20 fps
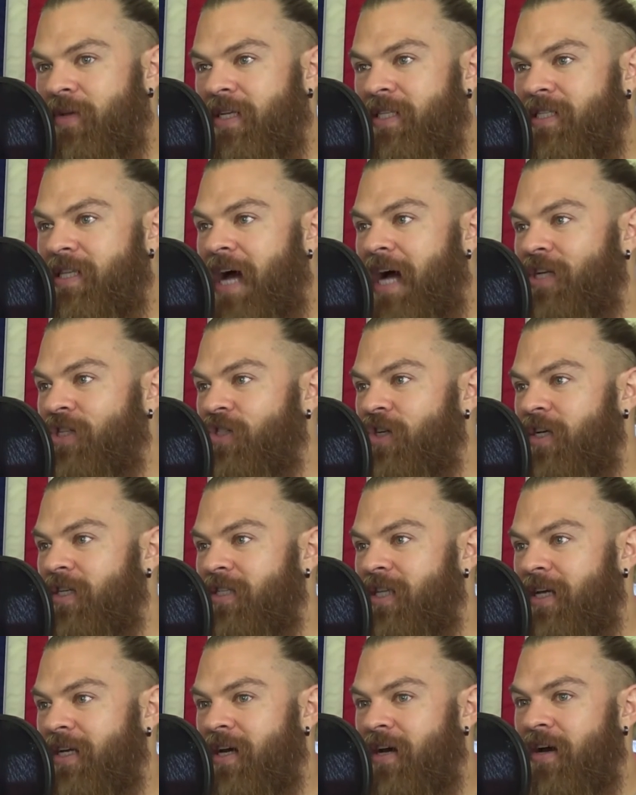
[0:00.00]
It's not
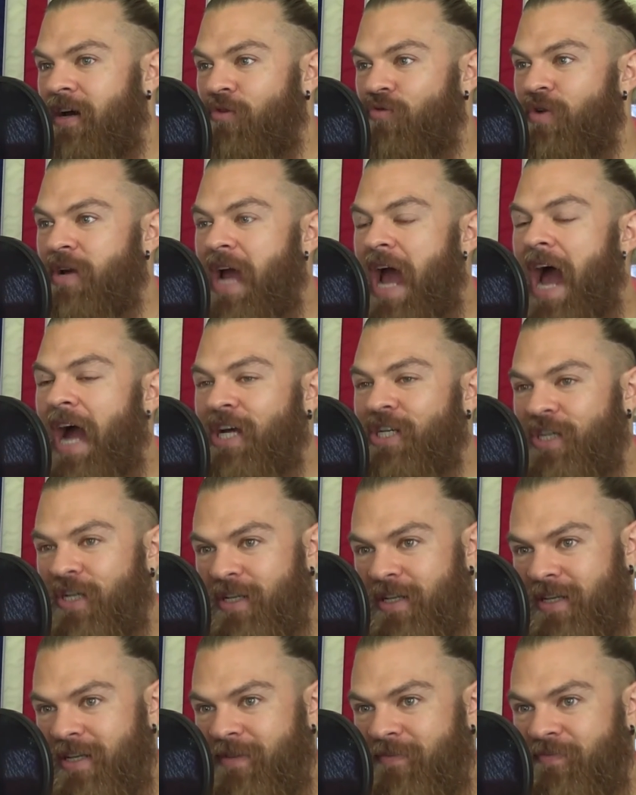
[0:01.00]
just like a
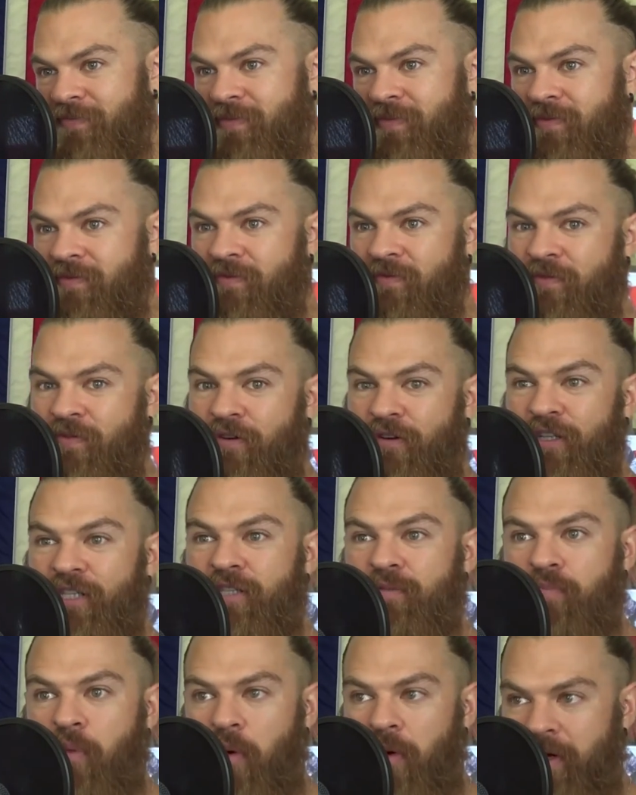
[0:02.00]
reaction for a
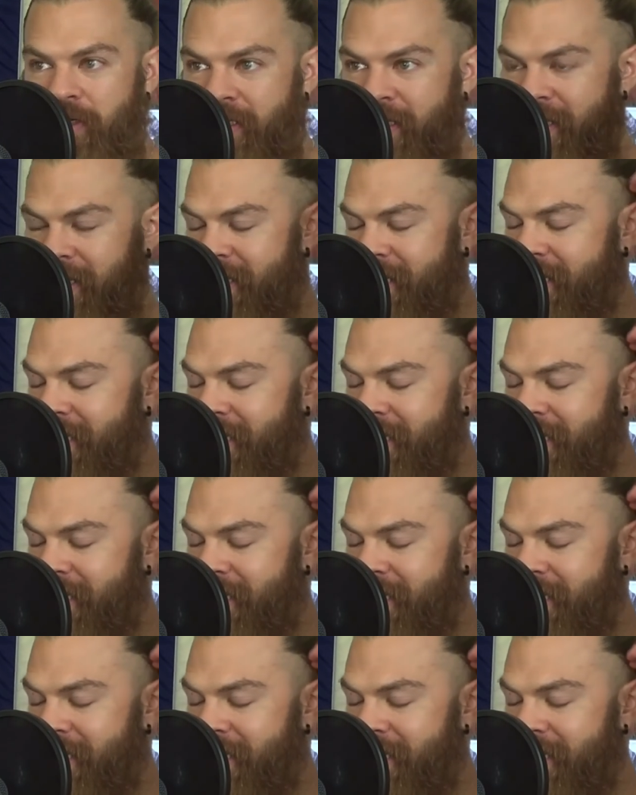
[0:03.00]
sport.